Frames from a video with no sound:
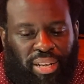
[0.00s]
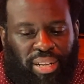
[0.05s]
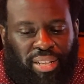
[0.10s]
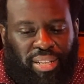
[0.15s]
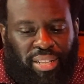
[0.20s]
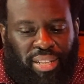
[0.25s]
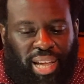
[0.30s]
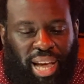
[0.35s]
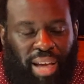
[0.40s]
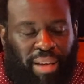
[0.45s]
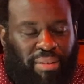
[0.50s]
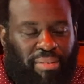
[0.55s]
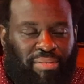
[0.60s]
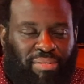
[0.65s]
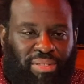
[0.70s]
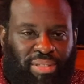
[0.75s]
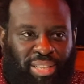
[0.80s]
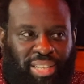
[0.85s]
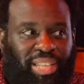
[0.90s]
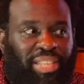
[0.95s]
that
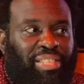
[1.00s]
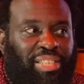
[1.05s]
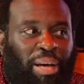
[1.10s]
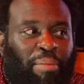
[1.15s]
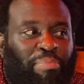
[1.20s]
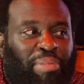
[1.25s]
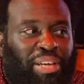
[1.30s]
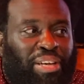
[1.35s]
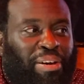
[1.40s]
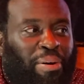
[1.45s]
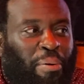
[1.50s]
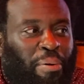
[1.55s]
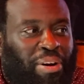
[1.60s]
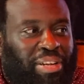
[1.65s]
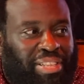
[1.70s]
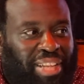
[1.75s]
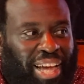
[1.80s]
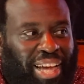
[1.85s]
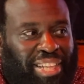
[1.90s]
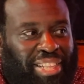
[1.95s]
did something, or
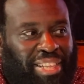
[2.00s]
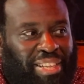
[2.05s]
like